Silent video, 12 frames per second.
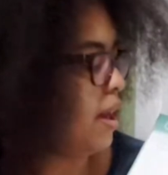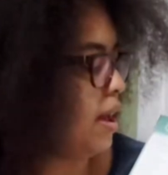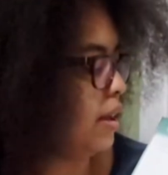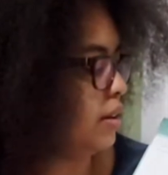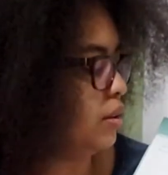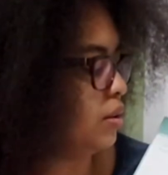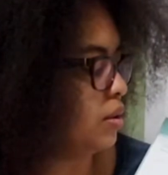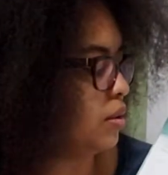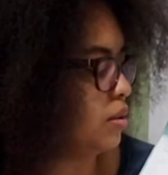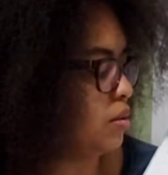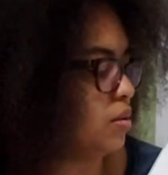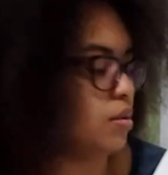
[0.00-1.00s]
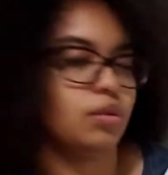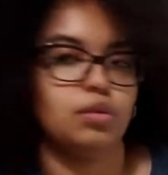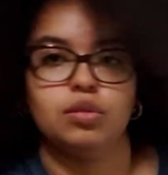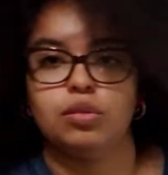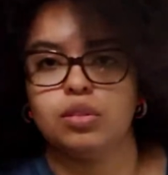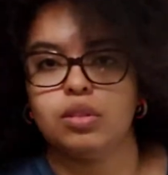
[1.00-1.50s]
And you
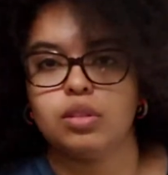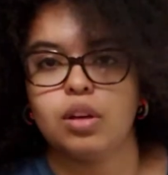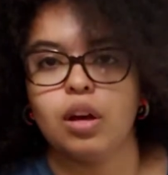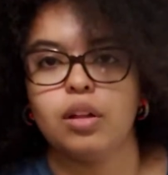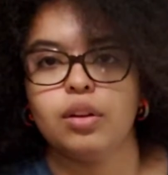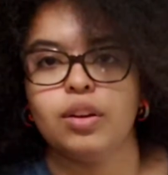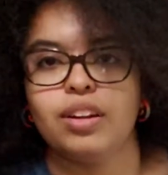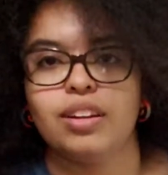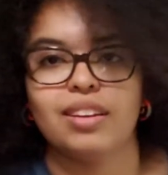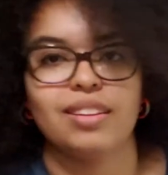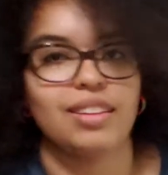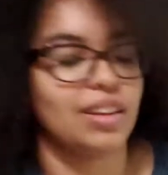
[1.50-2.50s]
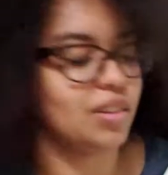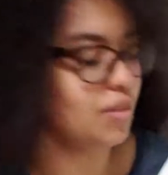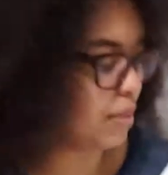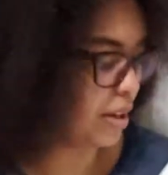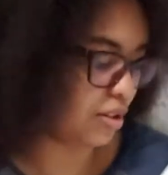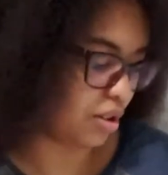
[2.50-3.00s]
just color it in that you
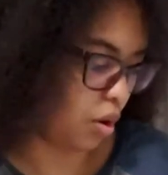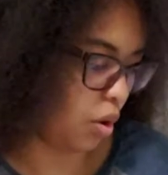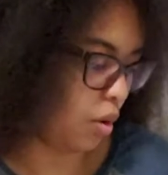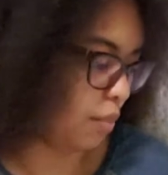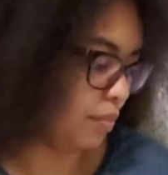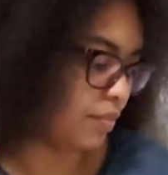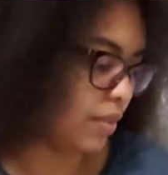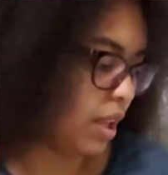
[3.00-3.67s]
made your goal.